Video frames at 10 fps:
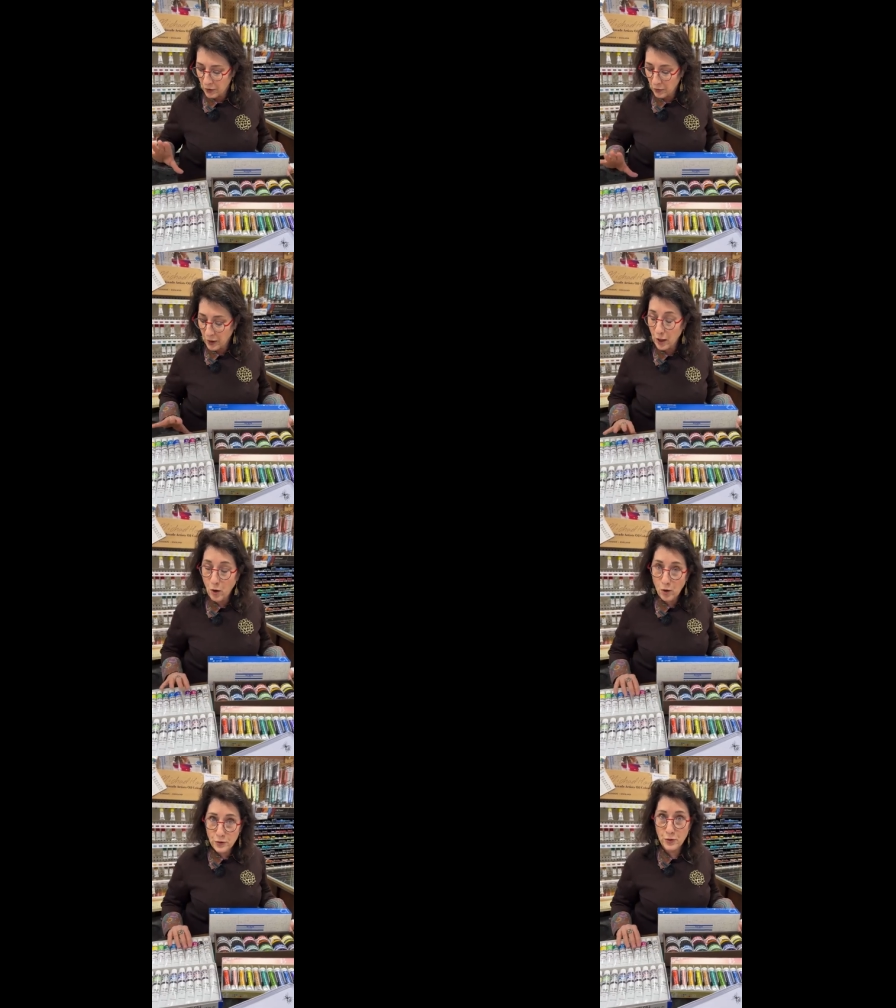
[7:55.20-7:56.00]
So they
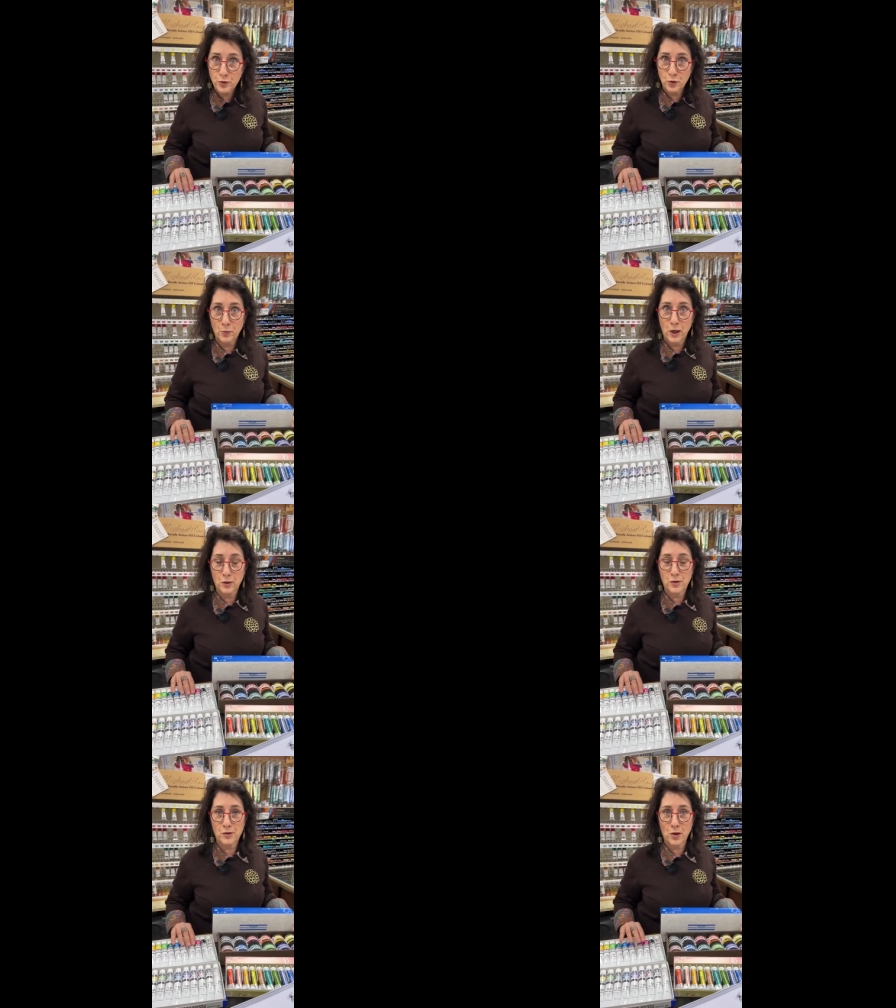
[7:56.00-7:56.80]
also do make
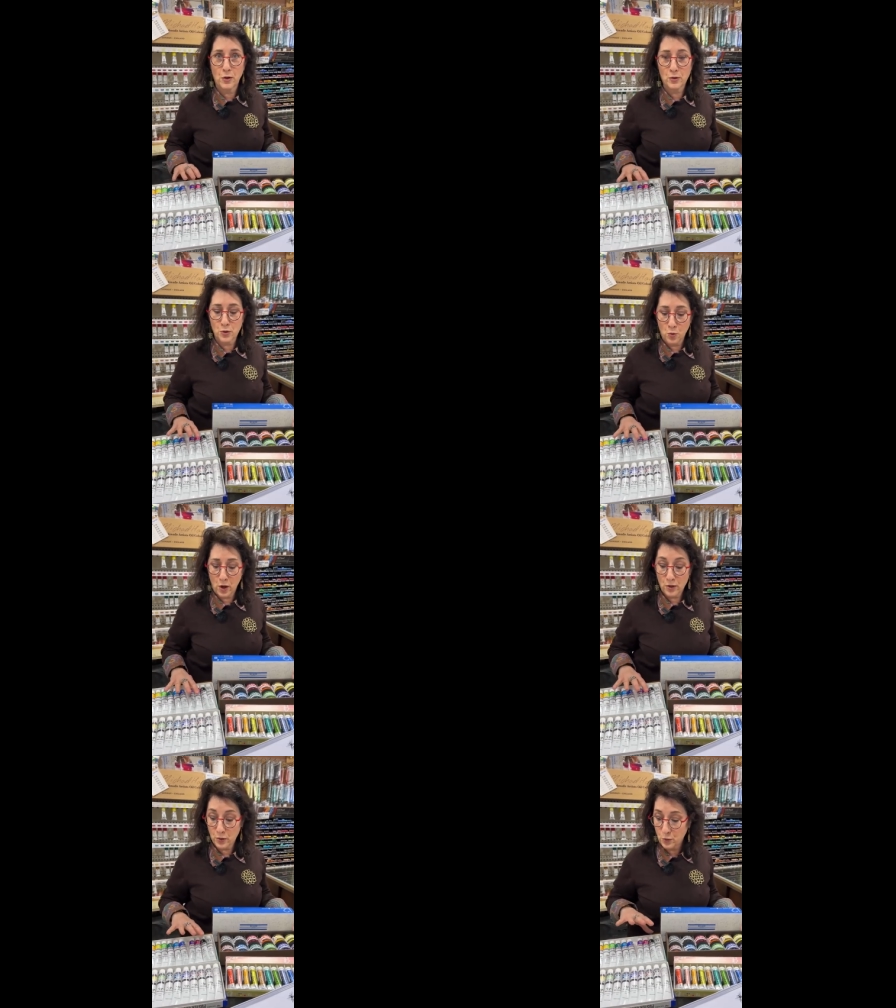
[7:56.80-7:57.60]
a designer's
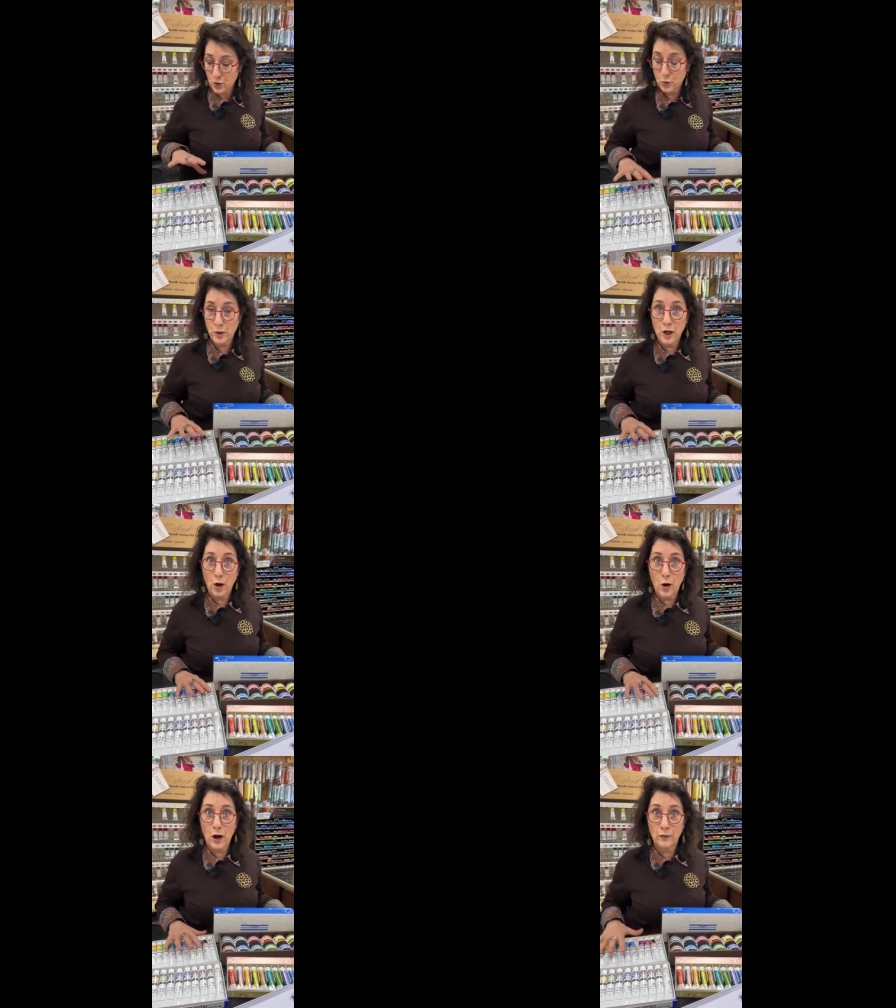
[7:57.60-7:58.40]
gouache, which we
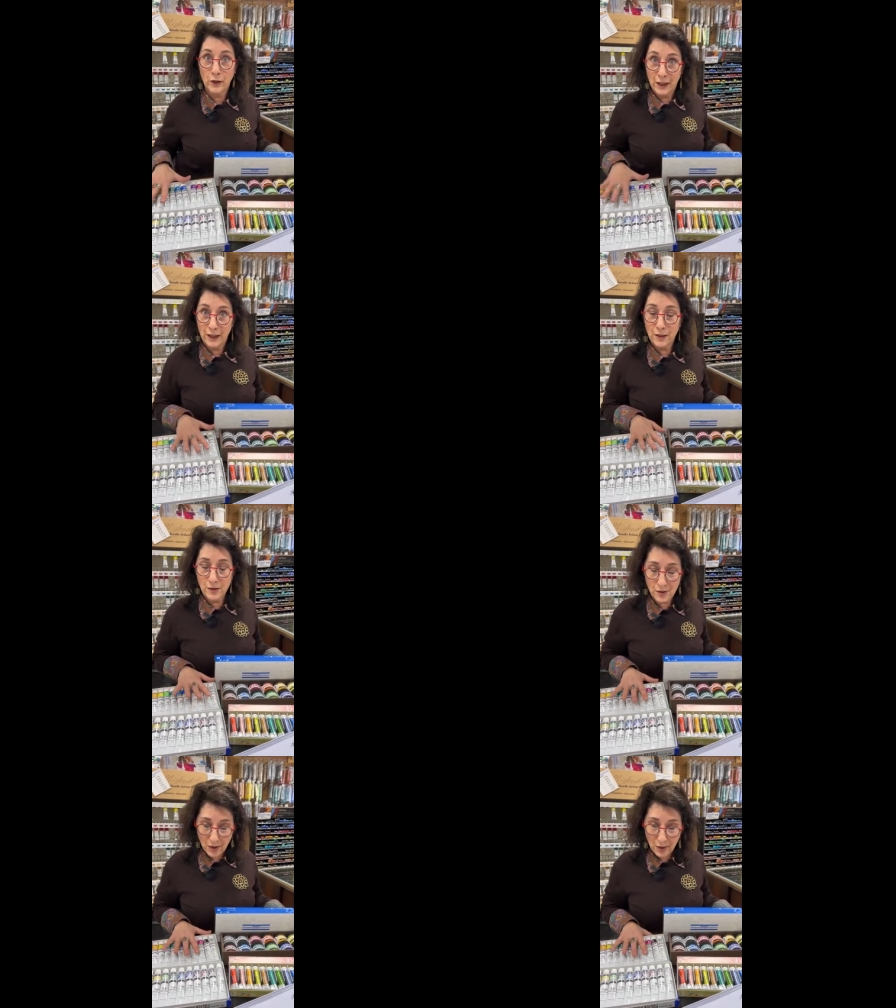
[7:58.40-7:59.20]
now have
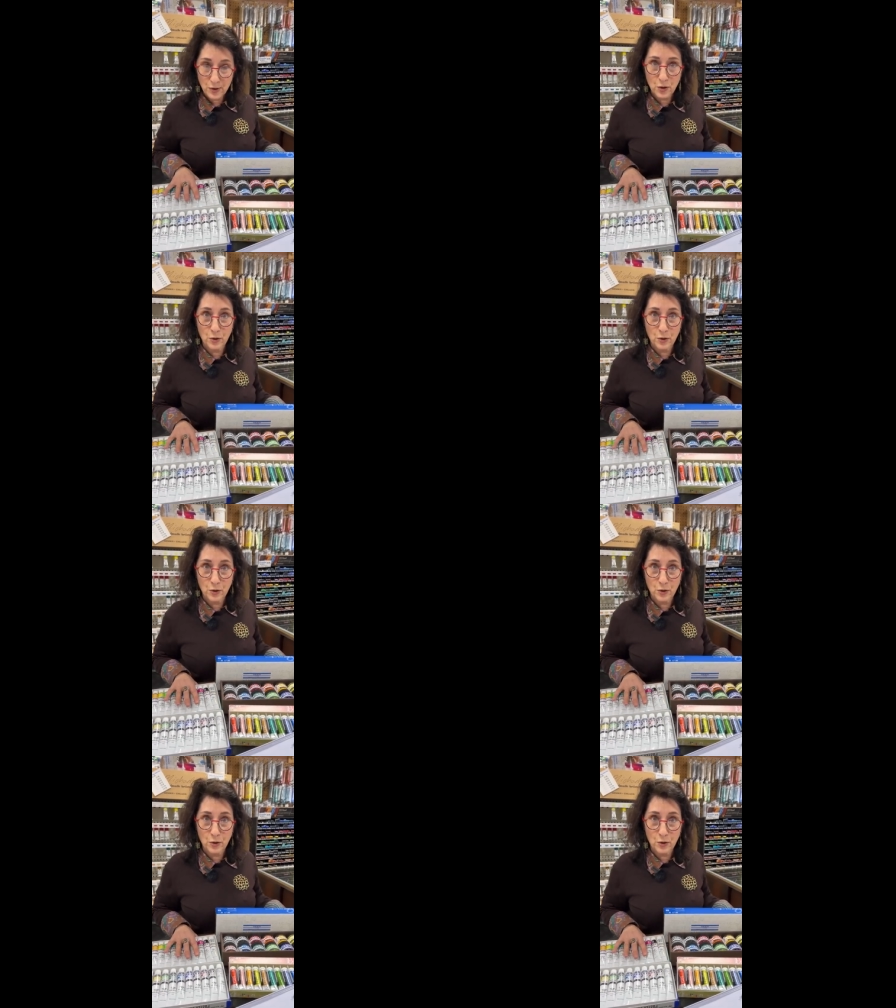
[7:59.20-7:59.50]
in sets